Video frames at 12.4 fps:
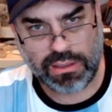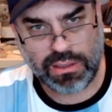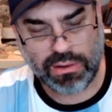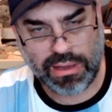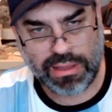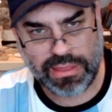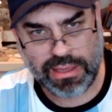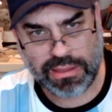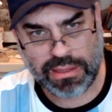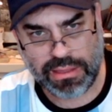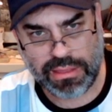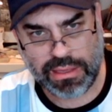I think
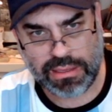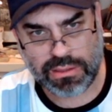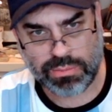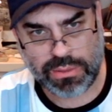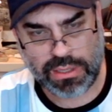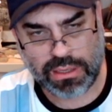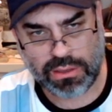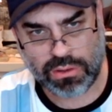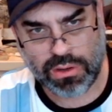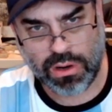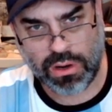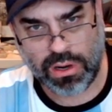that this particular
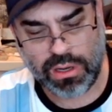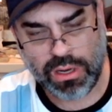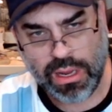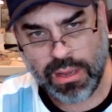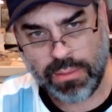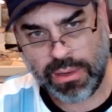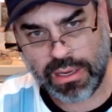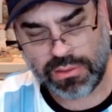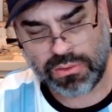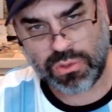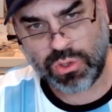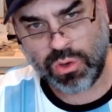card, because
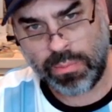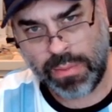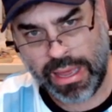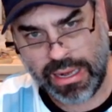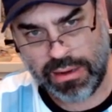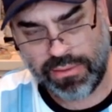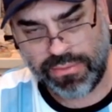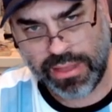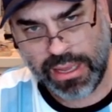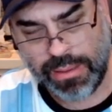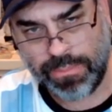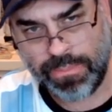there's so many of
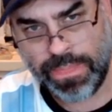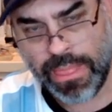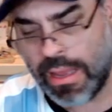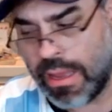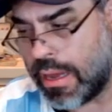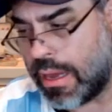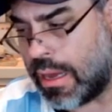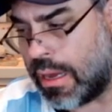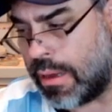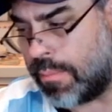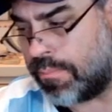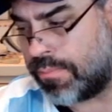them,
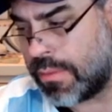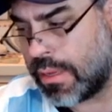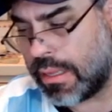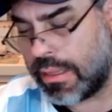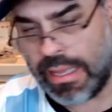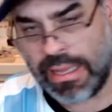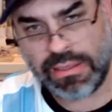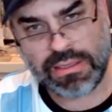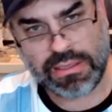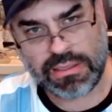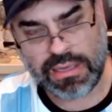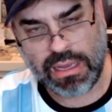lends
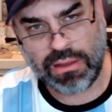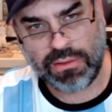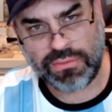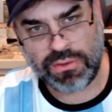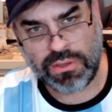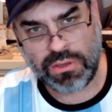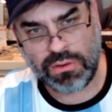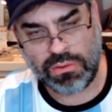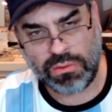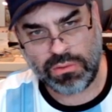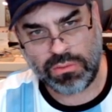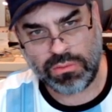itself
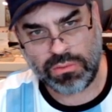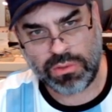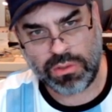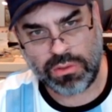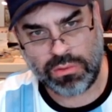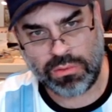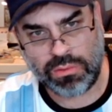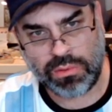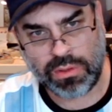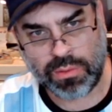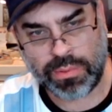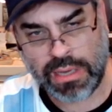to
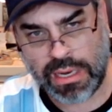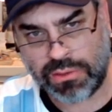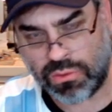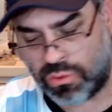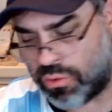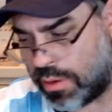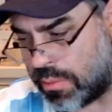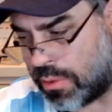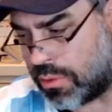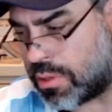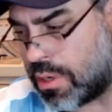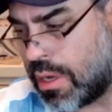potential
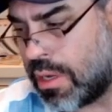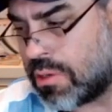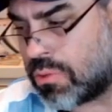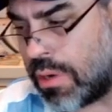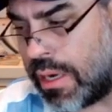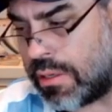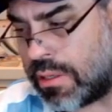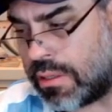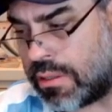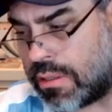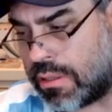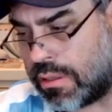trimmers trying
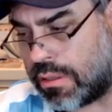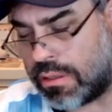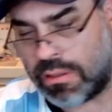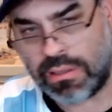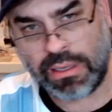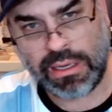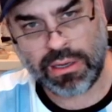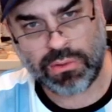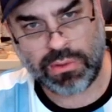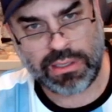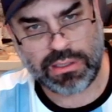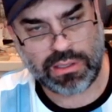to increase